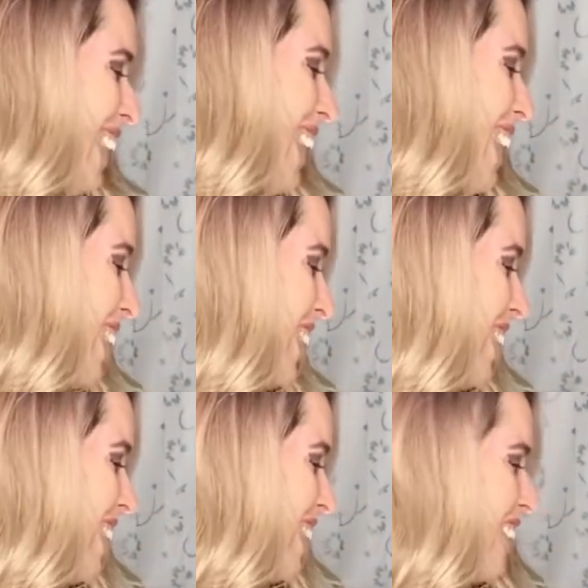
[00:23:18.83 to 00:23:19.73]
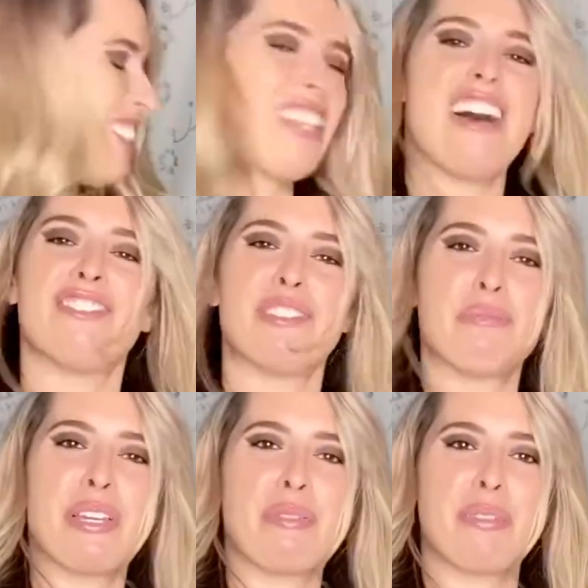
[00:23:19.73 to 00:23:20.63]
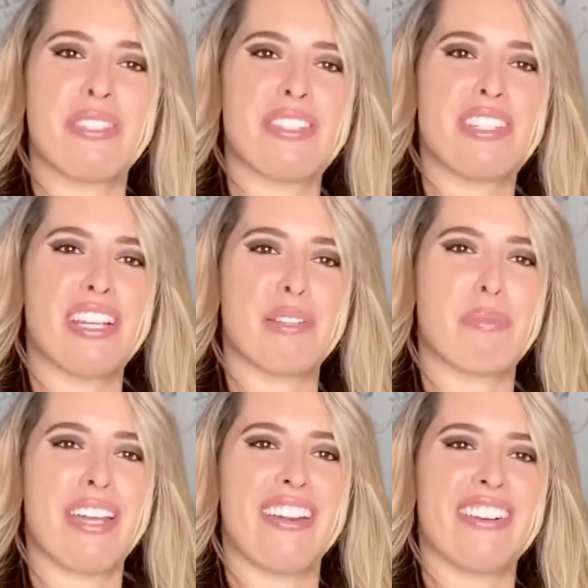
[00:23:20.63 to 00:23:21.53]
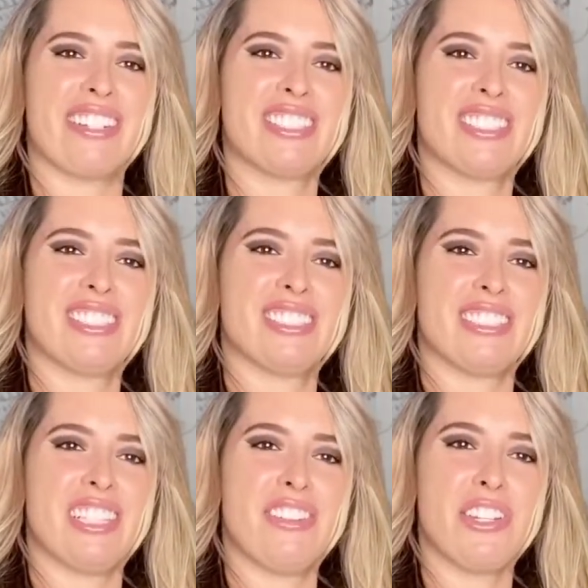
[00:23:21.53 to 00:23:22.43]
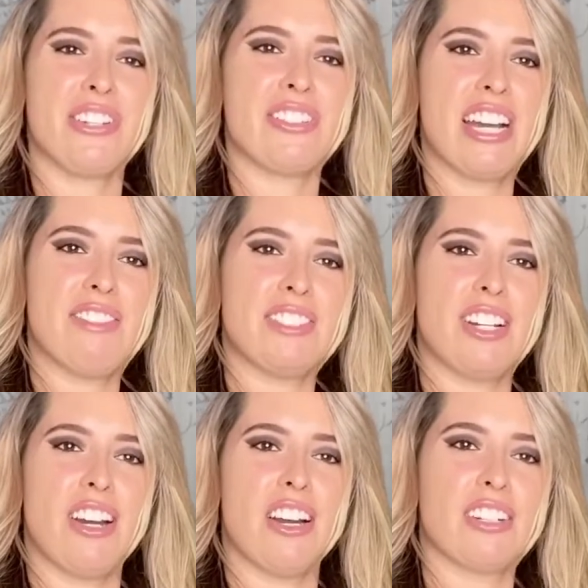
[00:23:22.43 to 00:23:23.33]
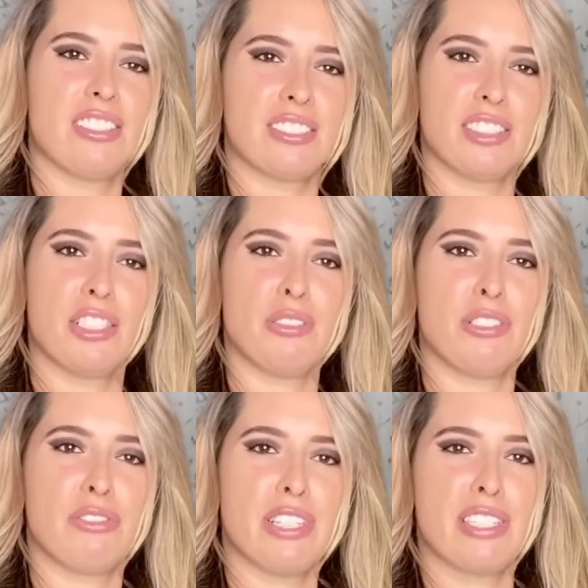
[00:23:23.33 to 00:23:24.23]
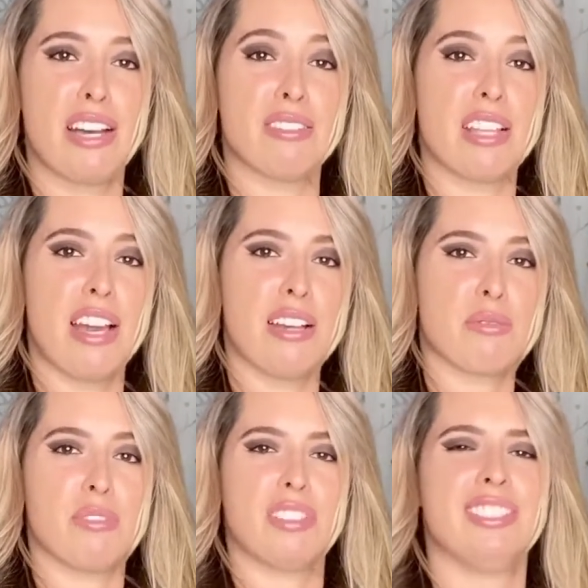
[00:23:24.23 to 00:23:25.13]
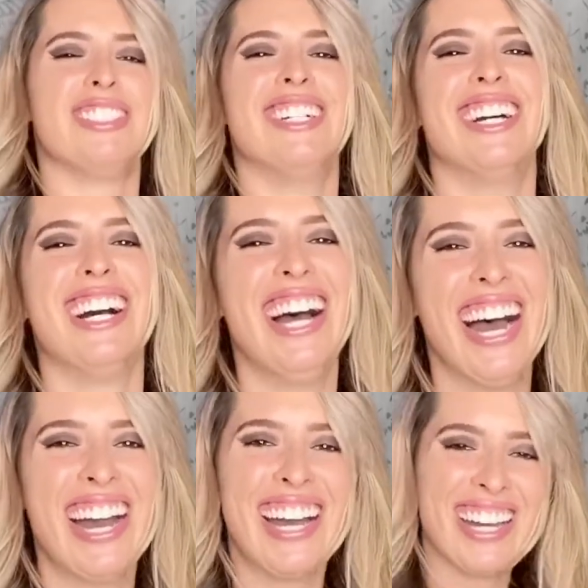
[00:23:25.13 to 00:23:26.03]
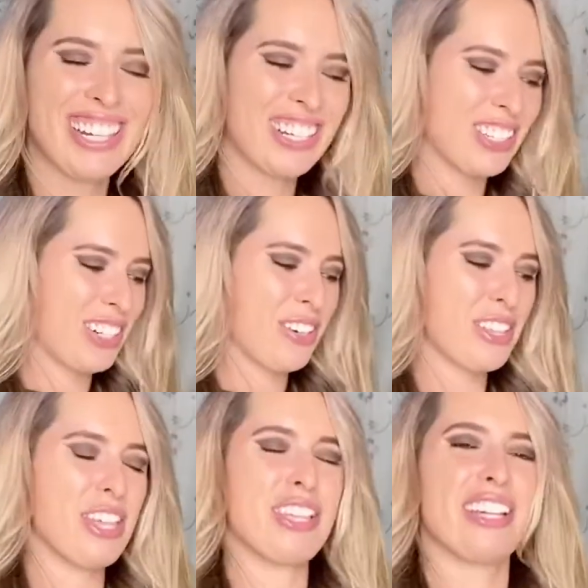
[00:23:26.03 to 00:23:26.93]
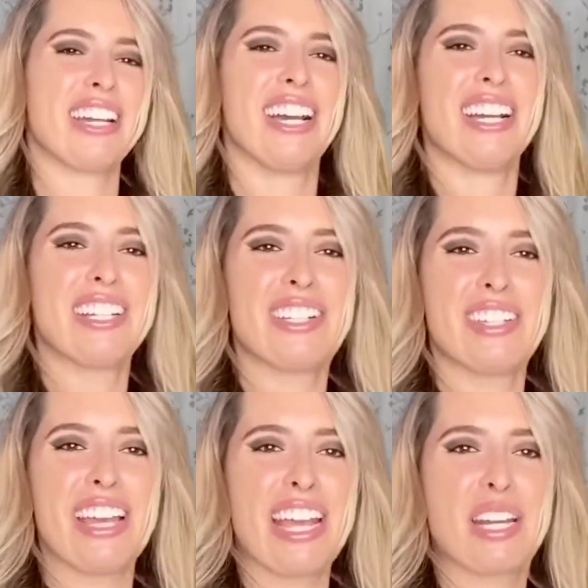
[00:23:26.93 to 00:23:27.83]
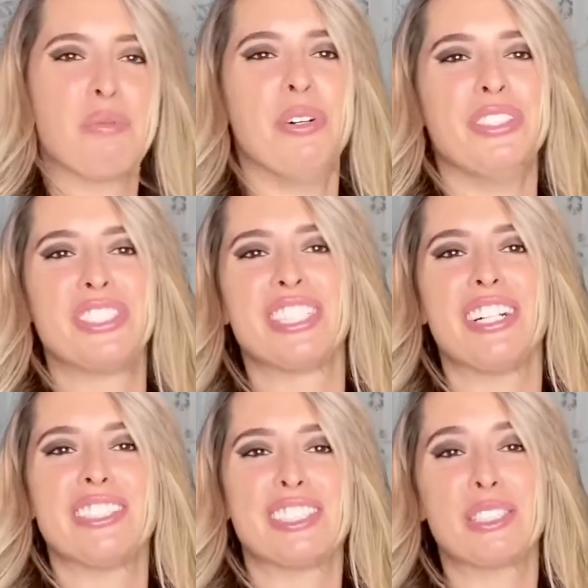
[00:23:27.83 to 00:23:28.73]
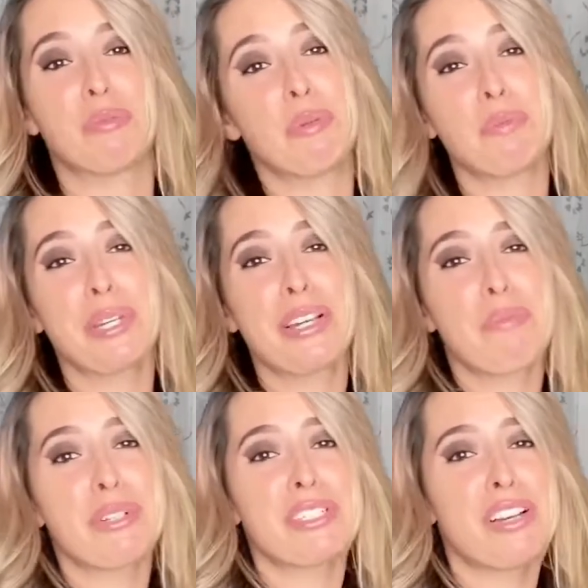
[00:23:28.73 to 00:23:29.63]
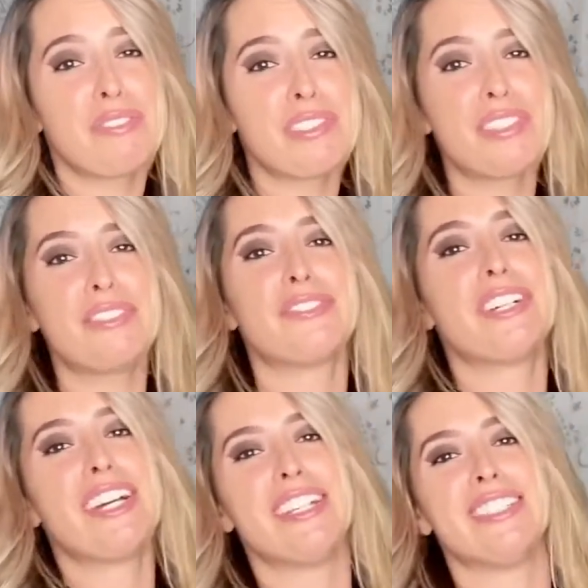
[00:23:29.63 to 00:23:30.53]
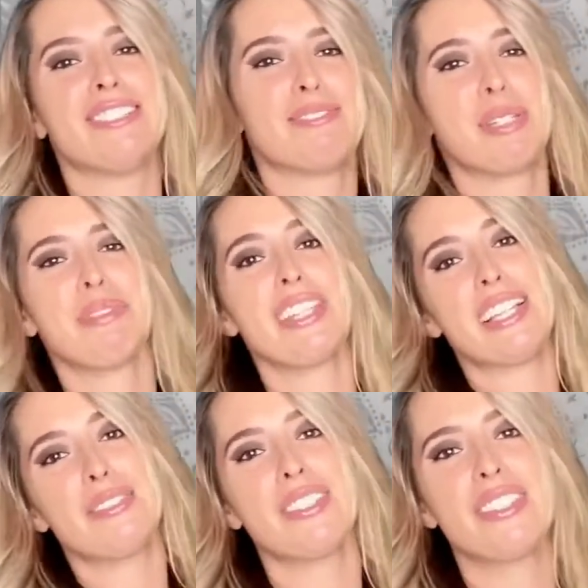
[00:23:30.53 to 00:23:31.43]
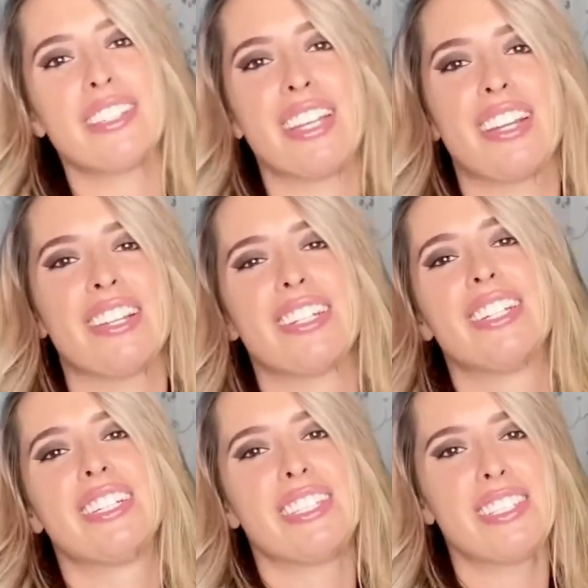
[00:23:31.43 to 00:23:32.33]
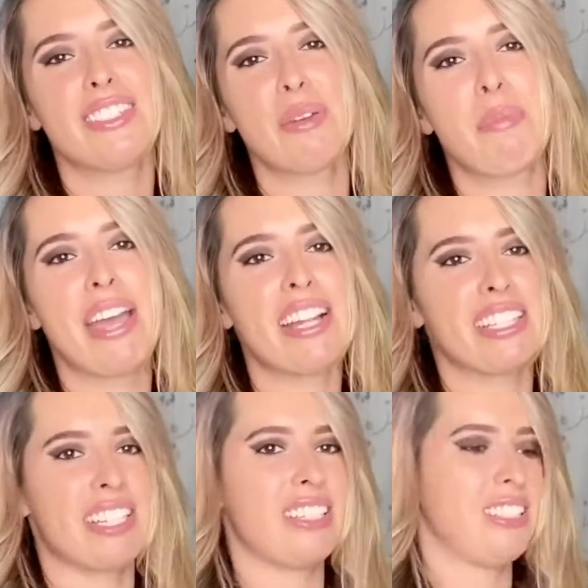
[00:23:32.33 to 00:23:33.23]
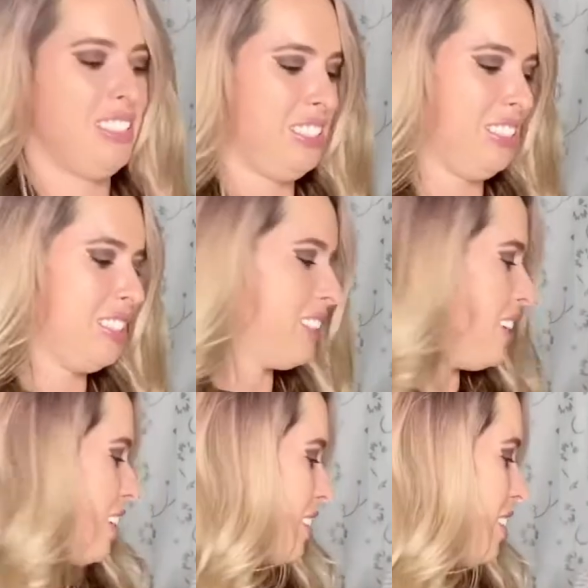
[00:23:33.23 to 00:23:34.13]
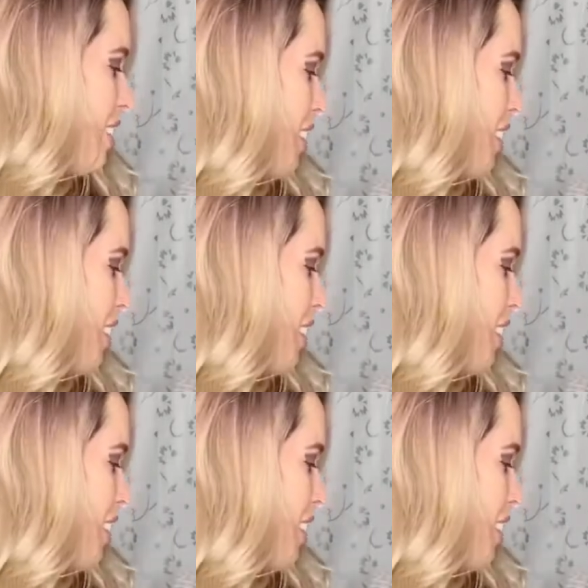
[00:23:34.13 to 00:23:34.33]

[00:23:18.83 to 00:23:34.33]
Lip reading: I know he's done a lot for me, Mr. Teddy Bear. And if you don't have a dog, go to a friend's house that has one. Or go to the animal shelter and maybe pick up yourself a little friend. Maybe that's what you need, a little companion. Because